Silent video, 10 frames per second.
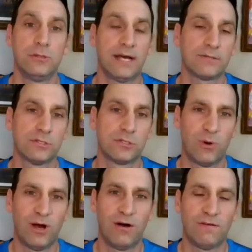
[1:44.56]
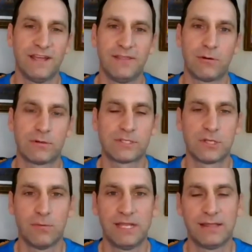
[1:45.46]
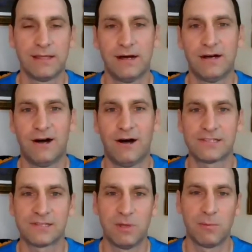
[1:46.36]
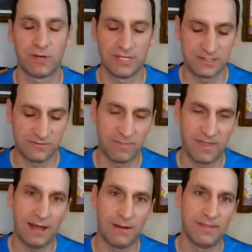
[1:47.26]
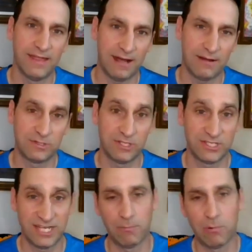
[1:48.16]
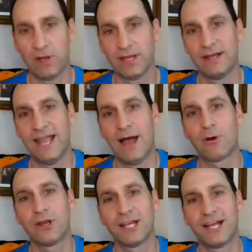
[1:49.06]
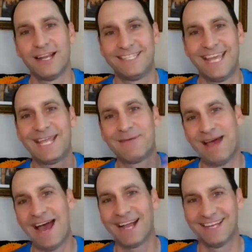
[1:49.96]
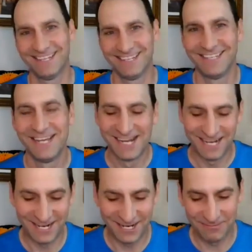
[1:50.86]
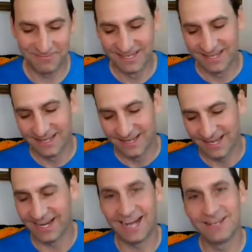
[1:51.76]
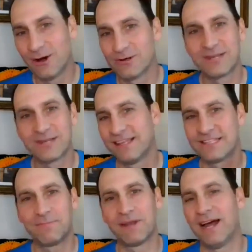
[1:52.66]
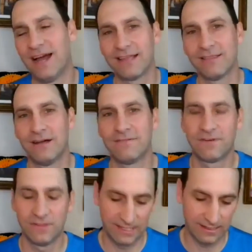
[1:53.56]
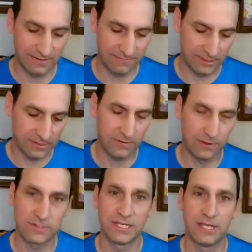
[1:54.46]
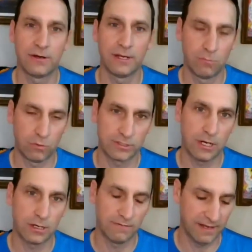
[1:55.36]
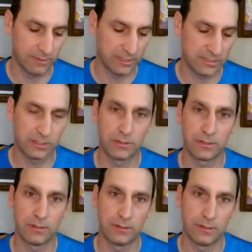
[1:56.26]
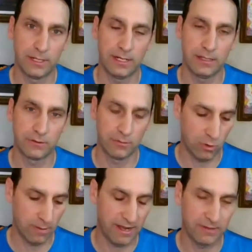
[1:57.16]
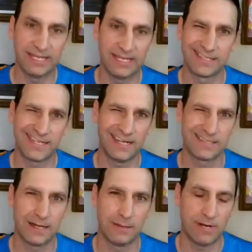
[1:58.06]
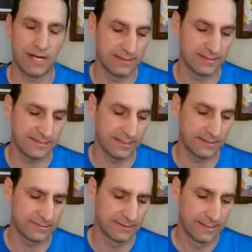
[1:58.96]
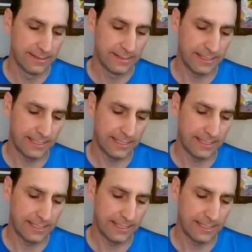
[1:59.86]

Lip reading: 2012, and there were so many awesome memories from that standpoint. Now we're going to kind of take it back, and I know some of this, but I'd love for these folks to hear it and more soccer families to learn more about the insights kind of behind the scenes.